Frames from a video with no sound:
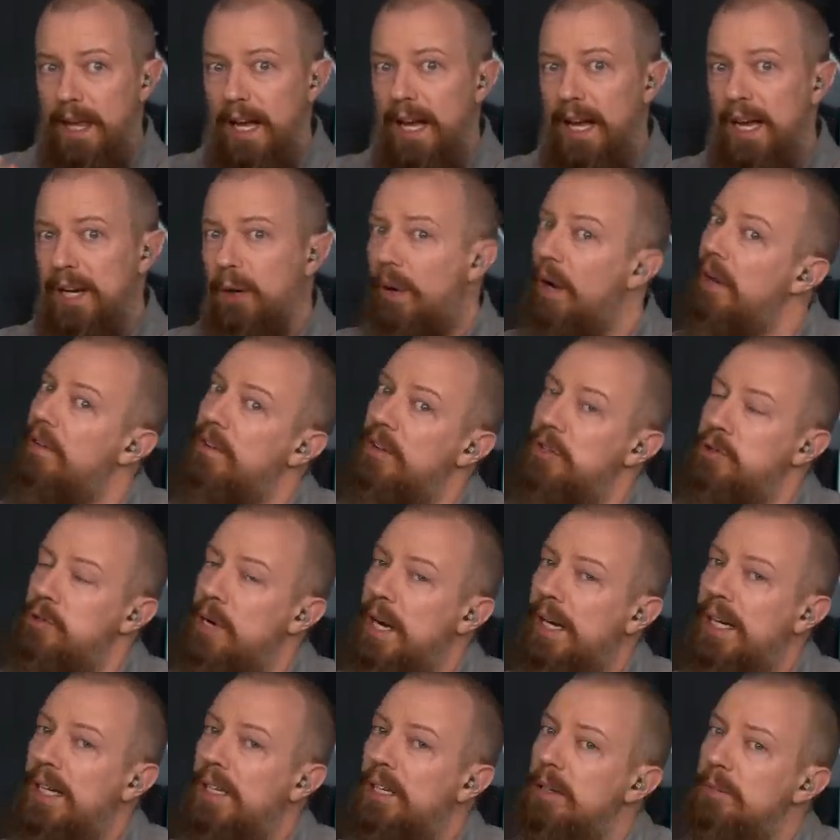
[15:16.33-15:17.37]
I don't have a
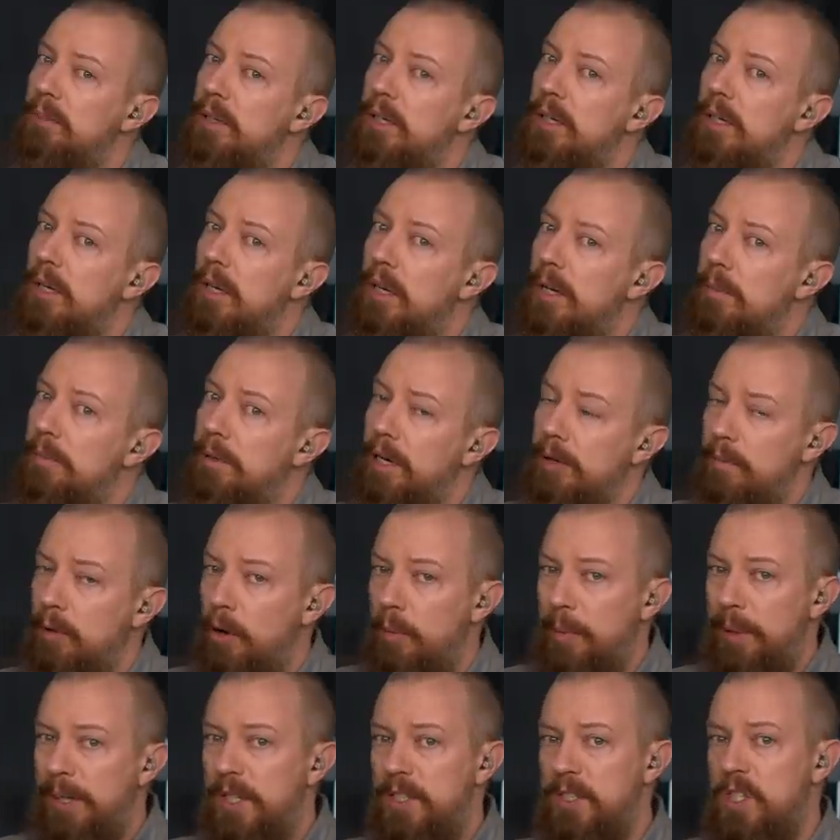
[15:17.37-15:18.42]
tracking number, but I'm
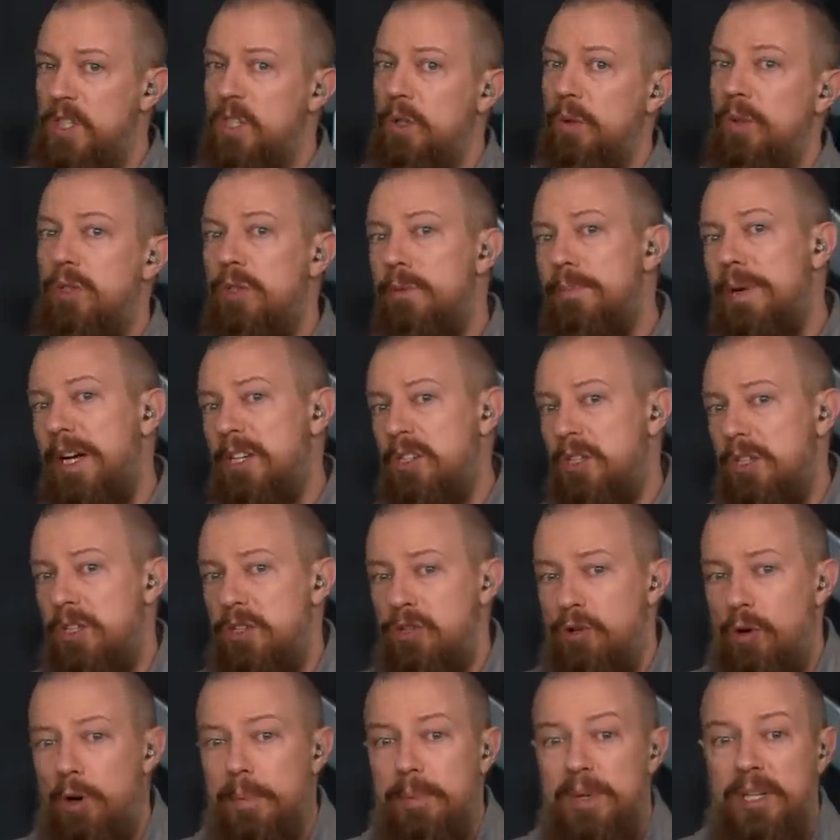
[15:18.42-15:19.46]
hoping it's just going to magically
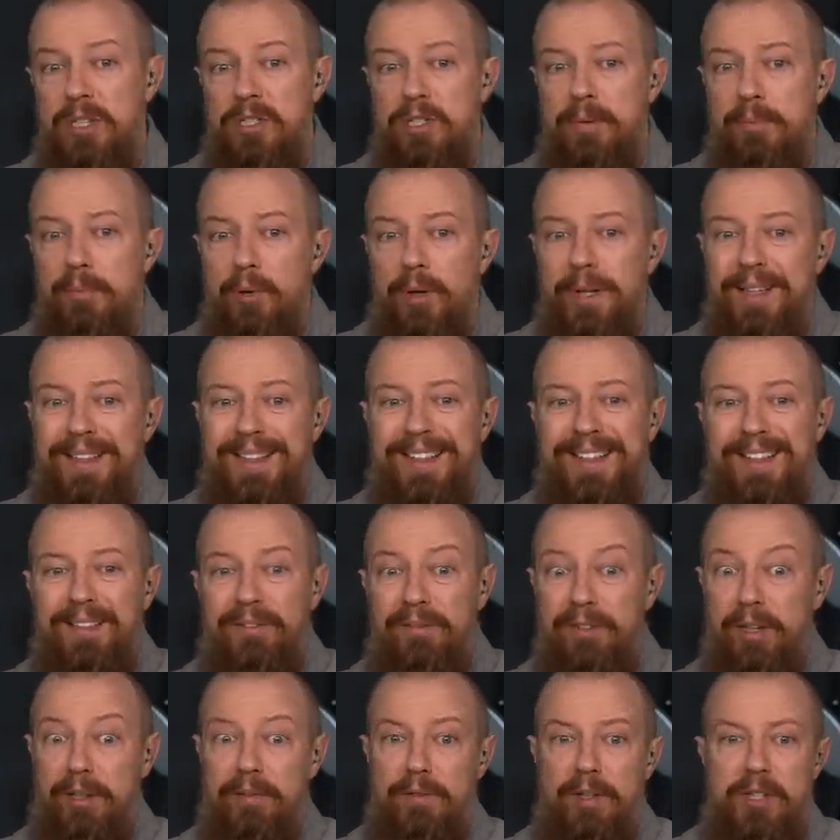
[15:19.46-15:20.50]
show up at some point
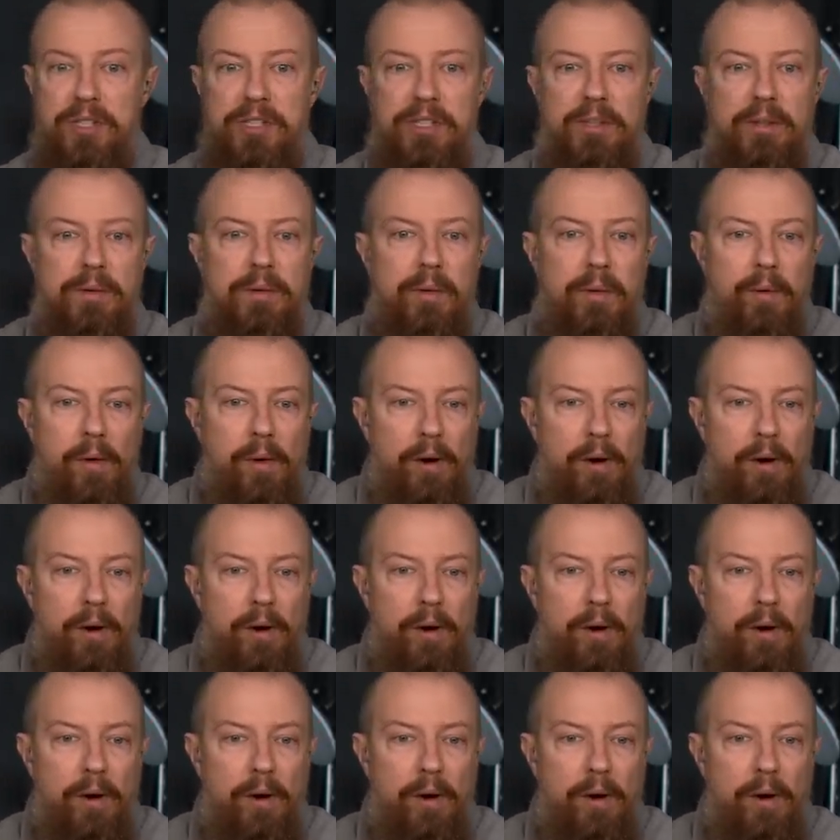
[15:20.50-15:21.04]
very, very soon.